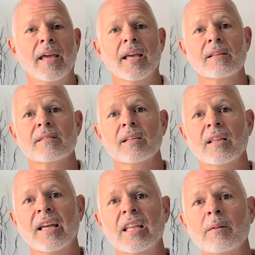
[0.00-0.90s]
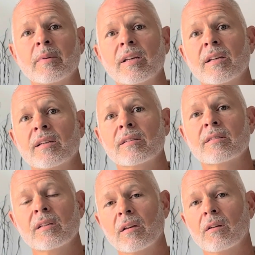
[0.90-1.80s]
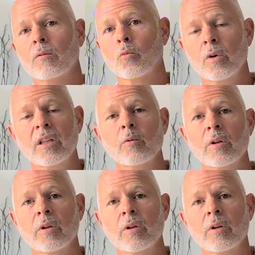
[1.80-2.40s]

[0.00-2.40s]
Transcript: And selenium is really,